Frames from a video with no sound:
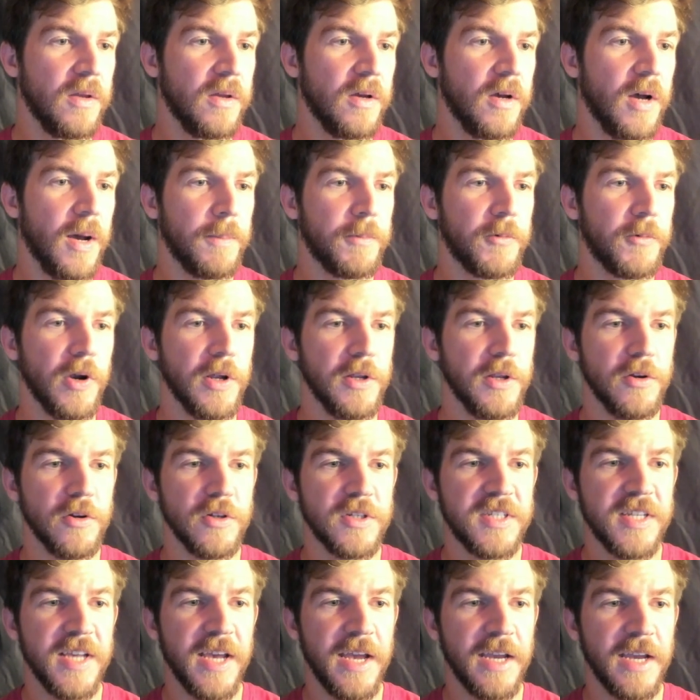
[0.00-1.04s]
Upgrade your
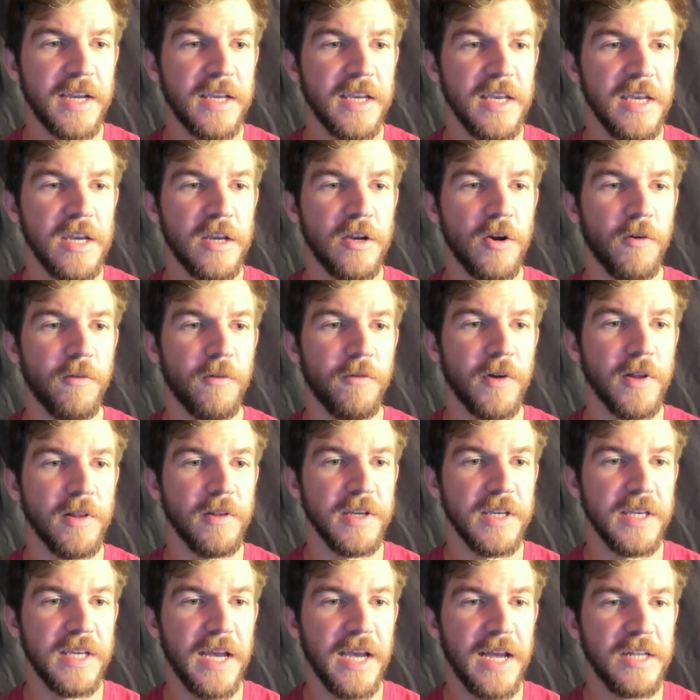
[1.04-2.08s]
tech, eco-friendly
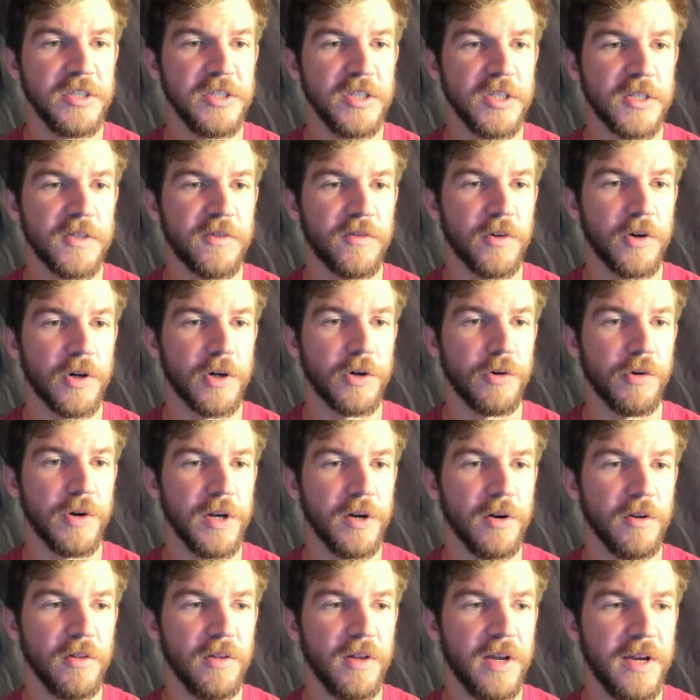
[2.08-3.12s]
gadgets for a
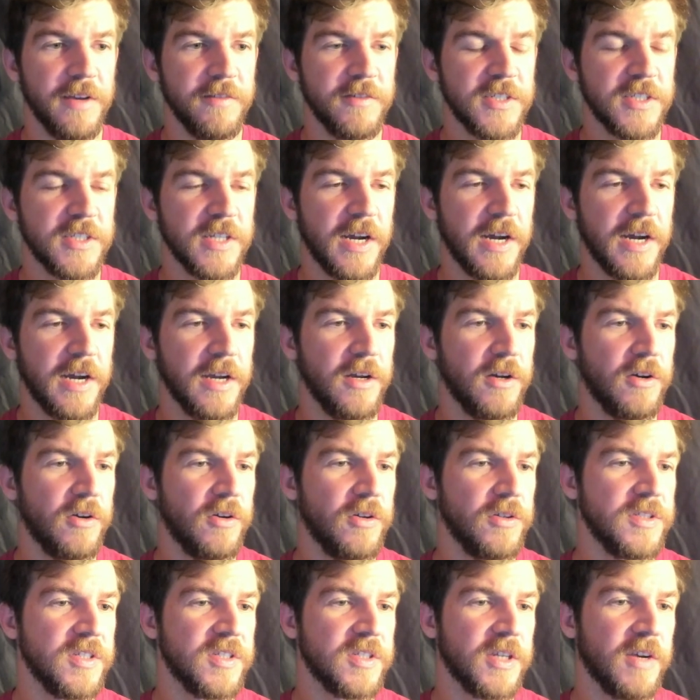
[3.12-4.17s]
greener
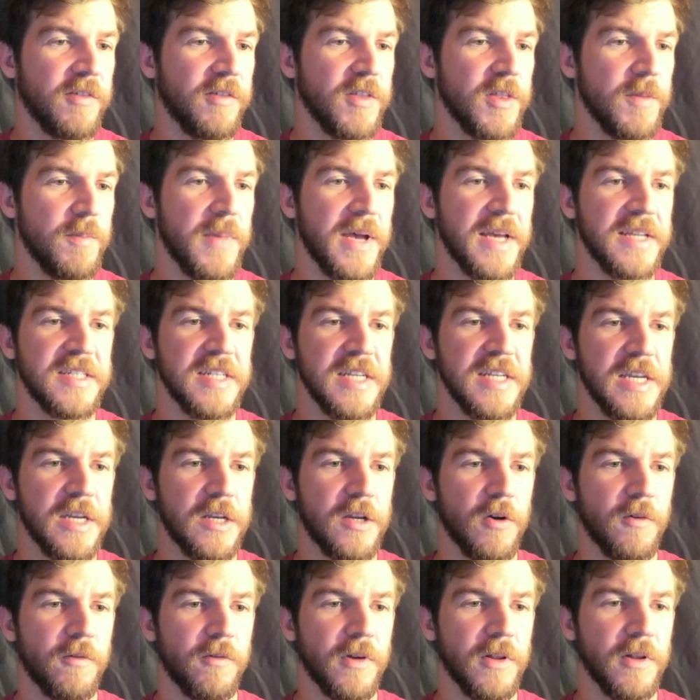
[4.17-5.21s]
lifestyle. Discover the best
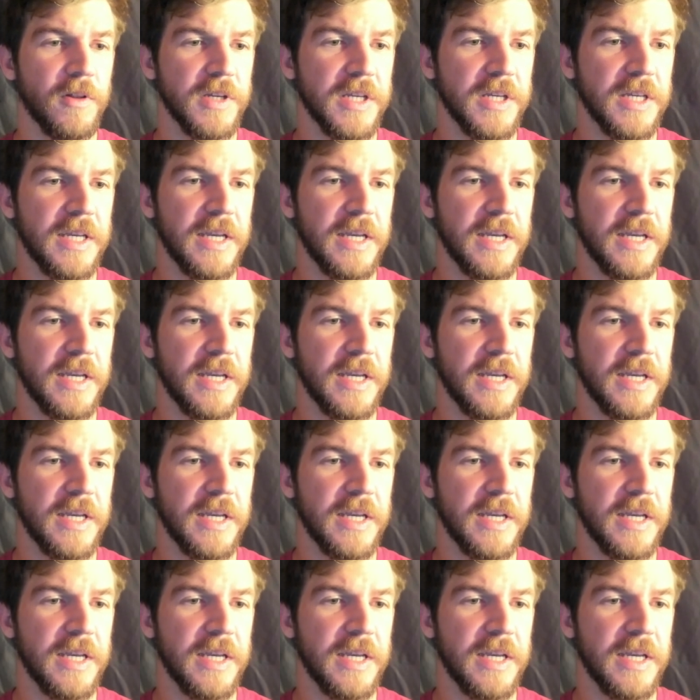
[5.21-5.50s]
eco-friendly.